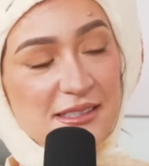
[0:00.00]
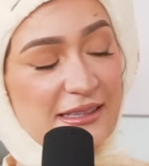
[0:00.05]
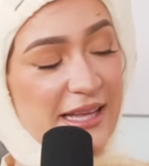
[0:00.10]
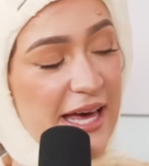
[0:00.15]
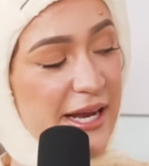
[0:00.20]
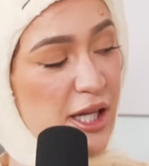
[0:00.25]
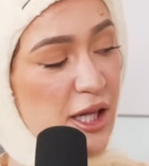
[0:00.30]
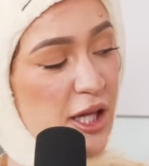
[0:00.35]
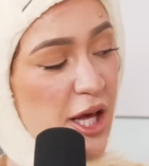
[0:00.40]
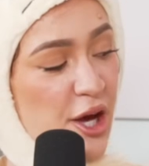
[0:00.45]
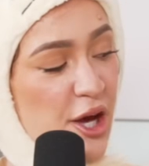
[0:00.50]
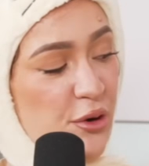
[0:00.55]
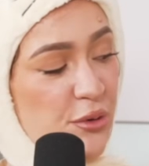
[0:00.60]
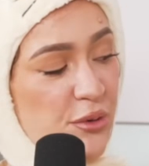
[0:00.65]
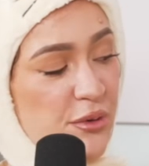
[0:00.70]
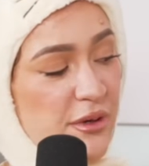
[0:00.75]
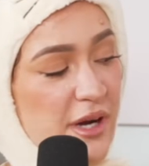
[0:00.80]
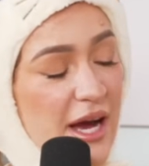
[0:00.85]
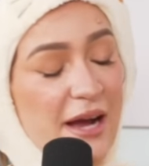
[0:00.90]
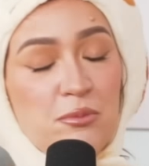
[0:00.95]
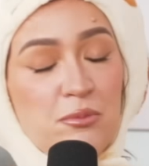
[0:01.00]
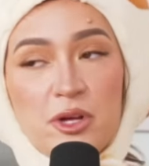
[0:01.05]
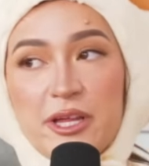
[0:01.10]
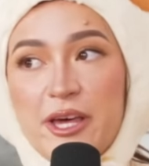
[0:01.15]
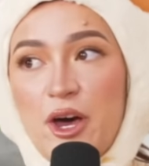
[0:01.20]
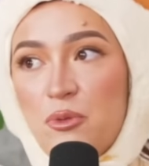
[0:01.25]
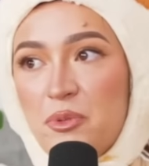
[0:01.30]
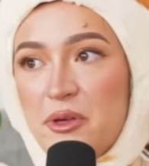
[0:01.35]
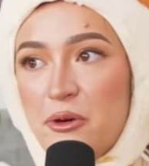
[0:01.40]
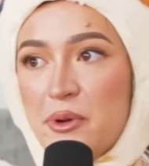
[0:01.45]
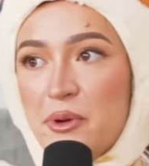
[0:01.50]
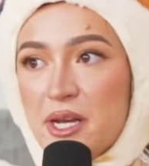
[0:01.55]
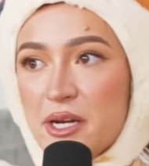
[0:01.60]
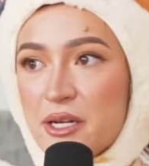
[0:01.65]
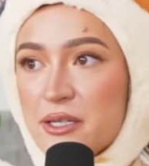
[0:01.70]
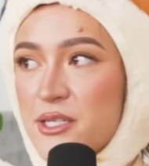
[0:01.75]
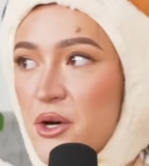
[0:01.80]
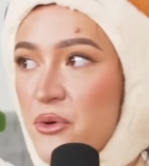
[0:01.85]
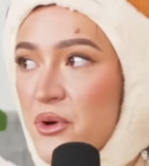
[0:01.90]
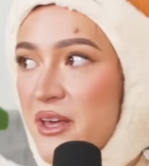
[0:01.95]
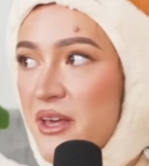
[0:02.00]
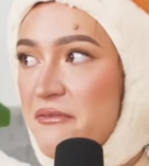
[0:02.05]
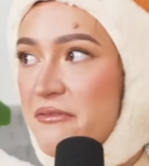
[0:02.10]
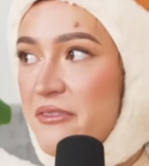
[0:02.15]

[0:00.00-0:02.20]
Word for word: let alone, I'm really hoping we don't get